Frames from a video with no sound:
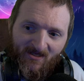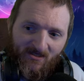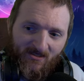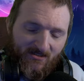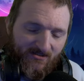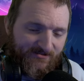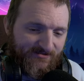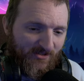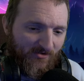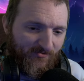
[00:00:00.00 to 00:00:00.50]

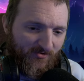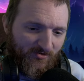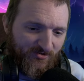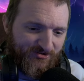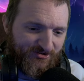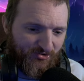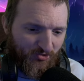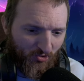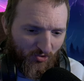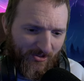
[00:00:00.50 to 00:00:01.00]
So
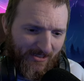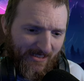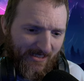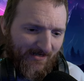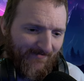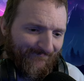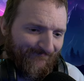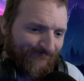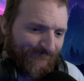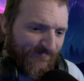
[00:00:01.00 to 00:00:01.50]
there's
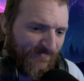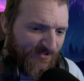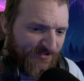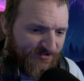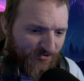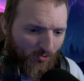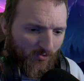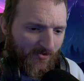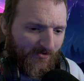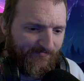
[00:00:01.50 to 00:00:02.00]
three
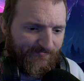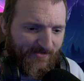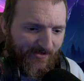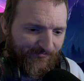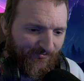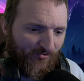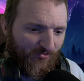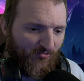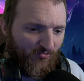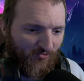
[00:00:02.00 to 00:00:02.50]
sort of
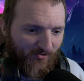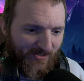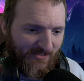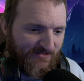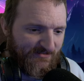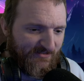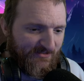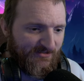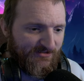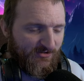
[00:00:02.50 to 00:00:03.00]
different
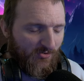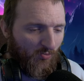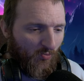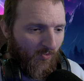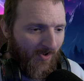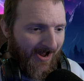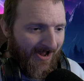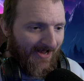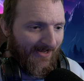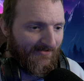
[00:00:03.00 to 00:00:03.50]
reasons
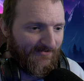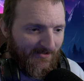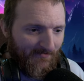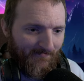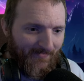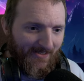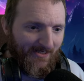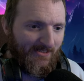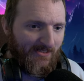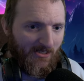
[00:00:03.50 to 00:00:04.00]
why the
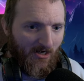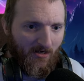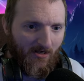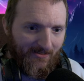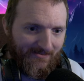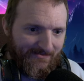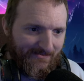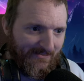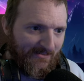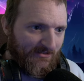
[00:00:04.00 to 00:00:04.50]
big
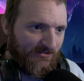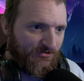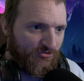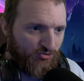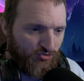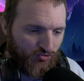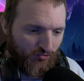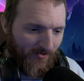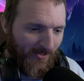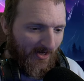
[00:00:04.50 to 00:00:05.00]
content
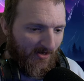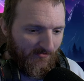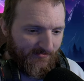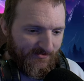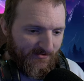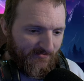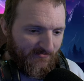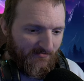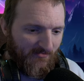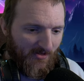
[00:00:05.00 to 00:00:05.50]

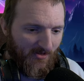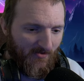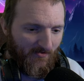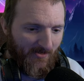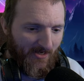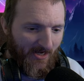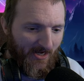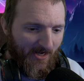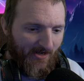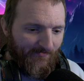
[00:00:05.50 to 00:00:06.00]
drought.
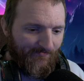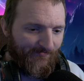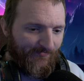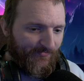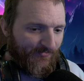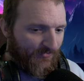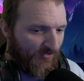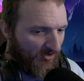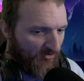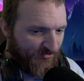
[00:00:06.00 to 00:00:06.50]
Okay,
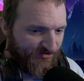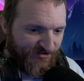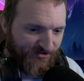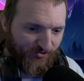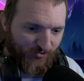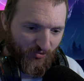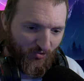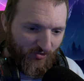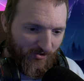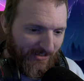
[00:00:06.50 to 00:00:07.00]
there's
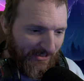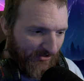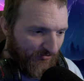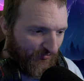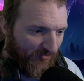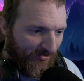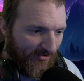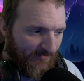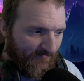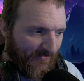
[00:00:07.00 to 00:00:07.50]
three
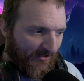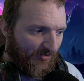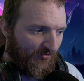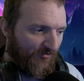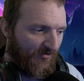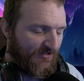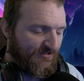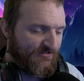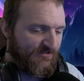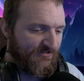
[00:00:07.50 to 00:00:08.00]
really big
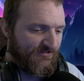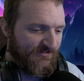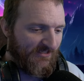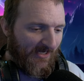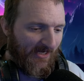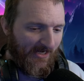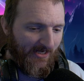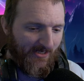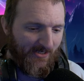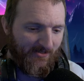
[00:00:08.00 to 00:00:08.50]
reasons,
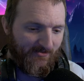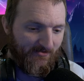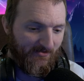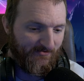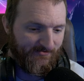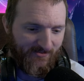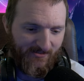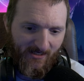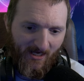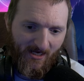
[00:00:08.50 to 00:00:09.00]
and
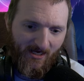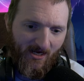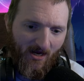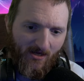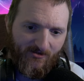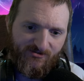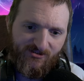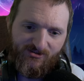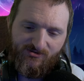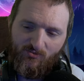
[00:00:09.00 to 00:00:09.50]
today
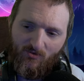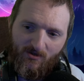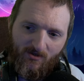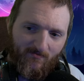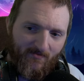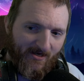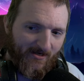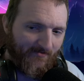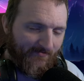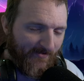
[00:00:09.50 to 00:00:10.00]
I just want to
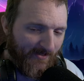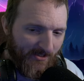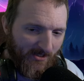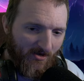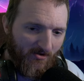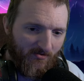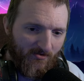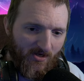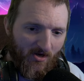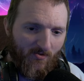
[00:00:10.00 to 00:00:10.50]
make a
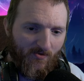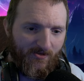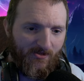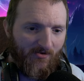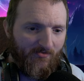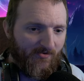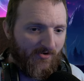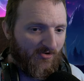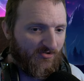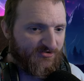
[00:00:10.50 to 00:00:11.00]
video going
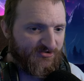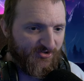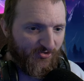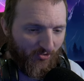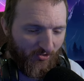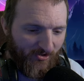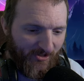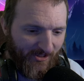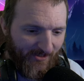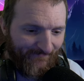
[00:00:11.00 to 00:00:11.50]
over those
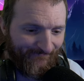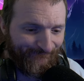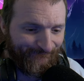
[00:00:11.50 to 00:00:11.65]
three